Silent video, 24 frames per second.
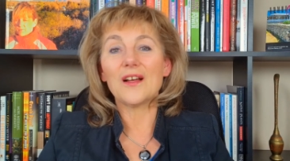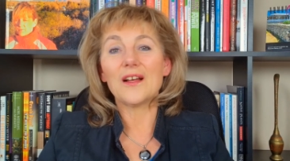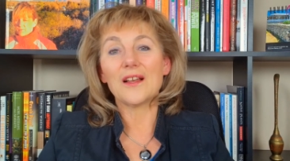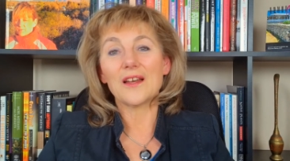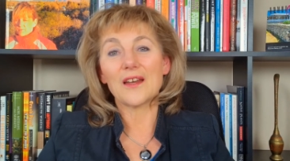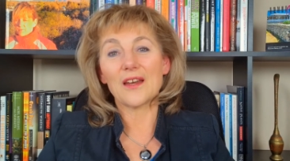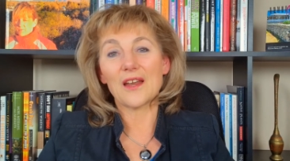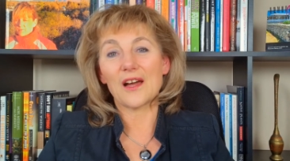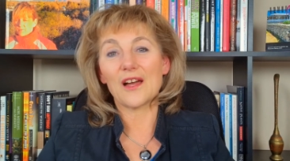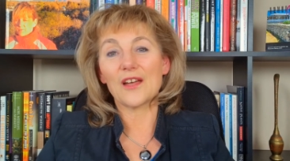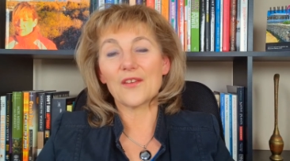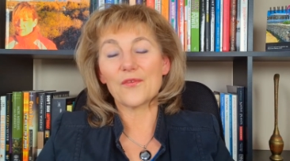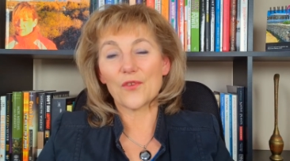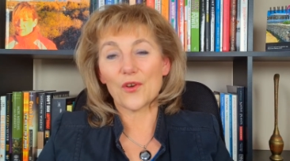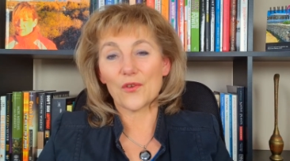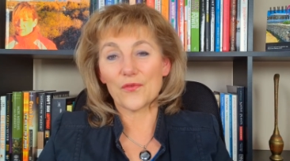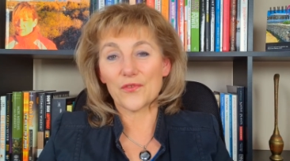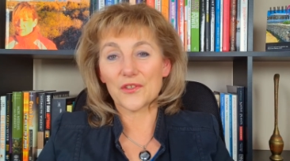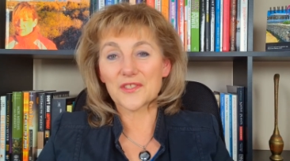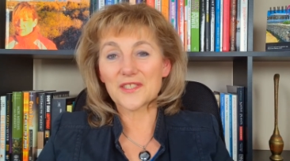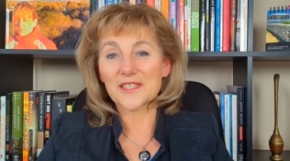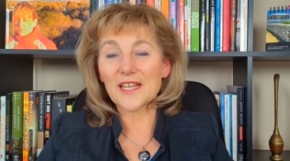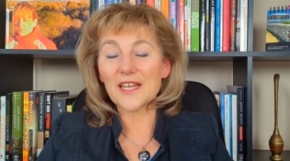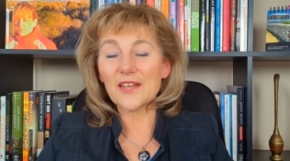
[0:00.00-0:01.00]
the life of
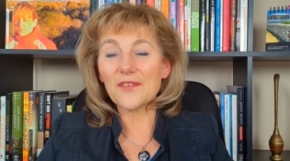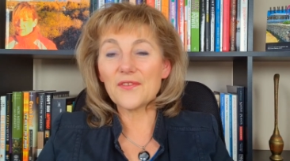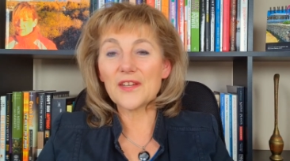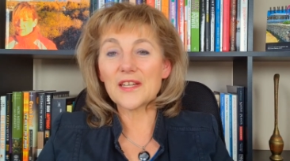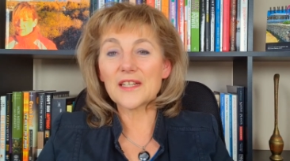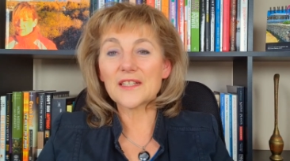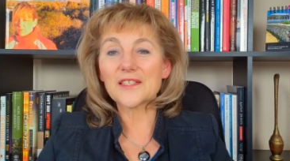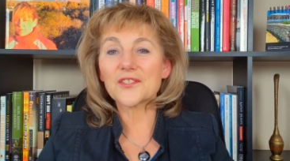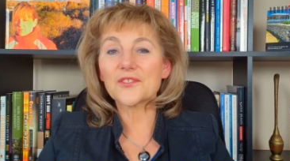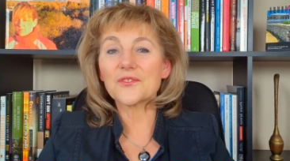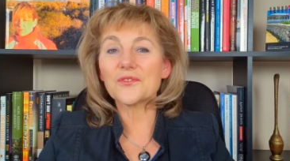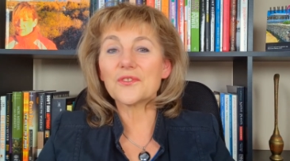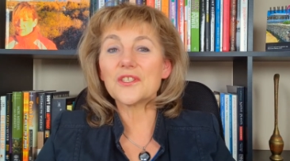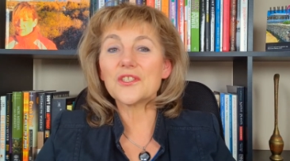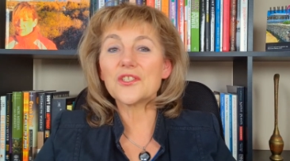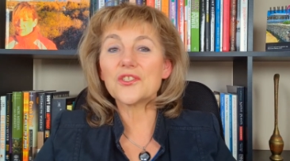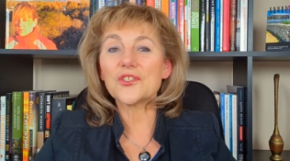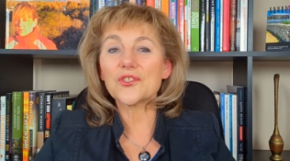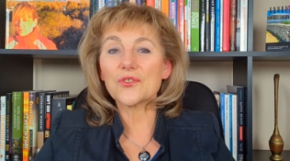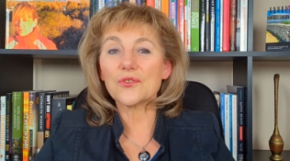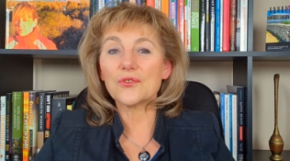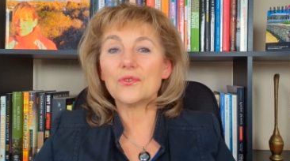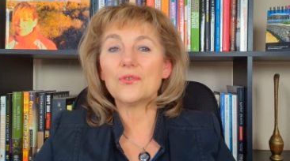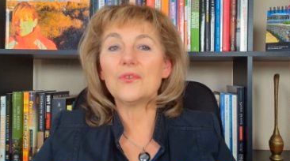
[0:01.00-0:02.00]
your savings to
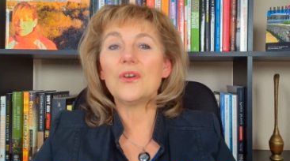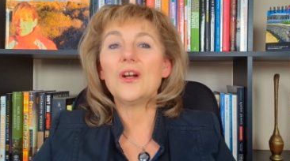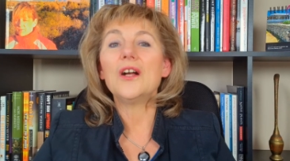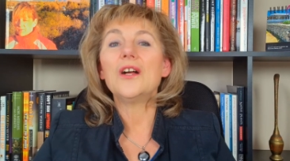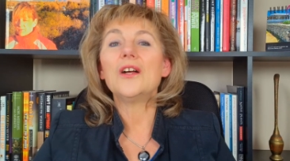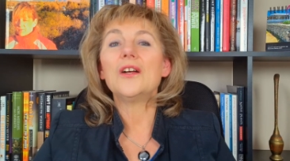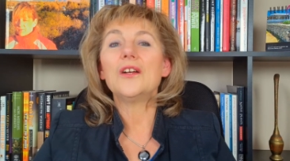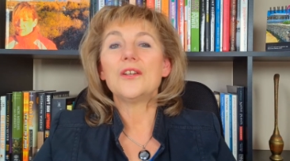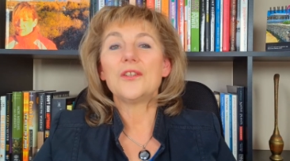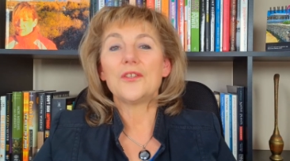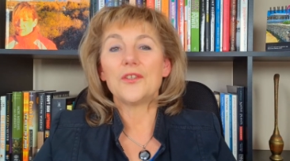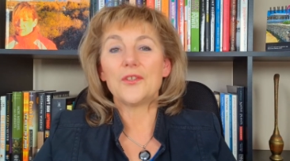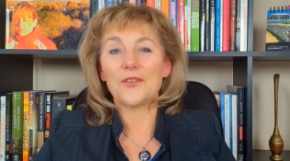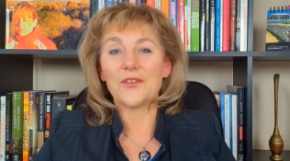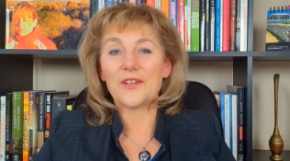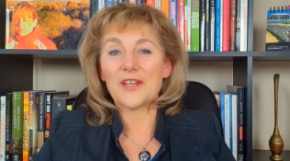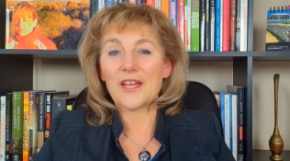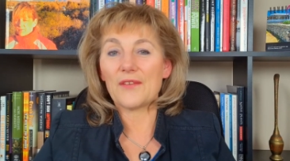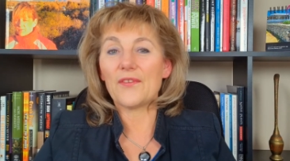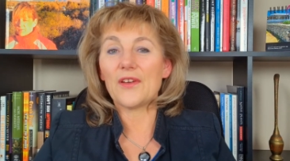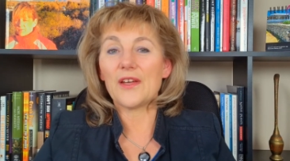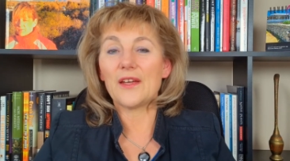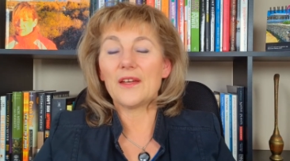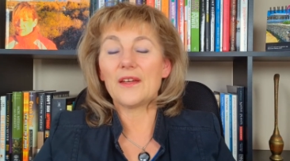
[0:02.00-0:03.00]
ensure you
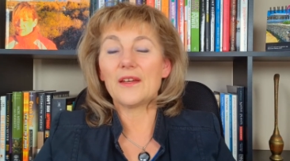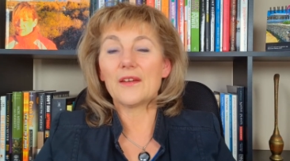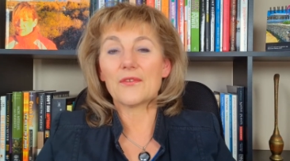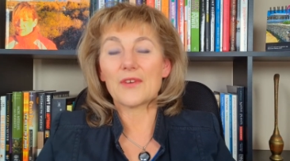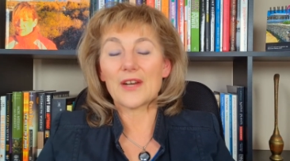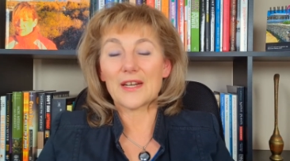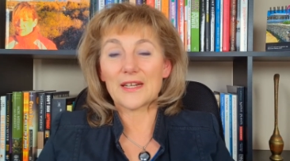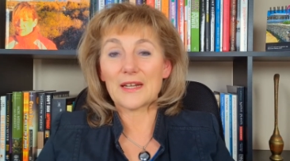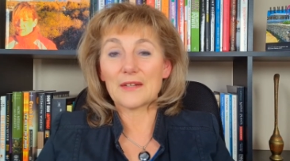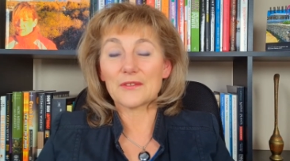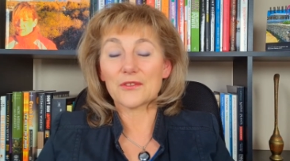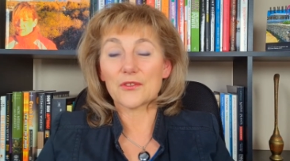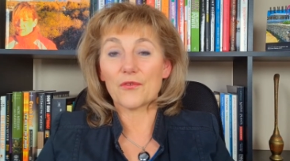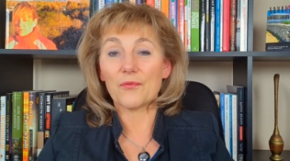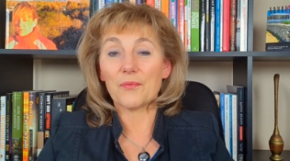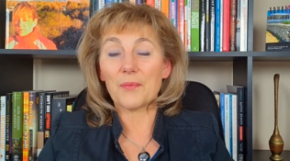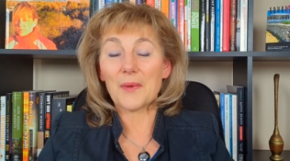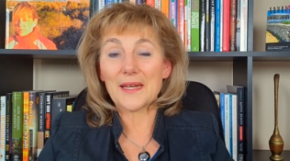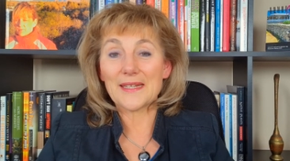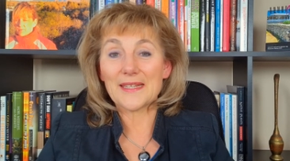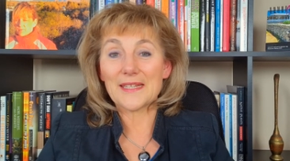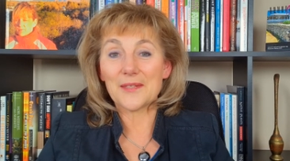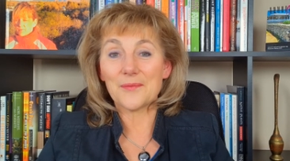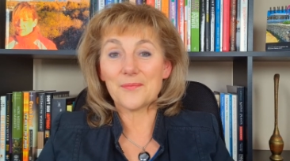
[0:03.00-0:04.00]
never run out of
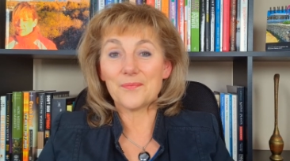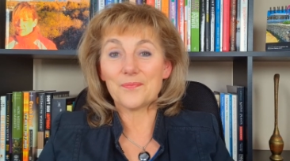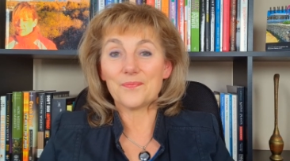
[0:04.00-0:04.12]
money.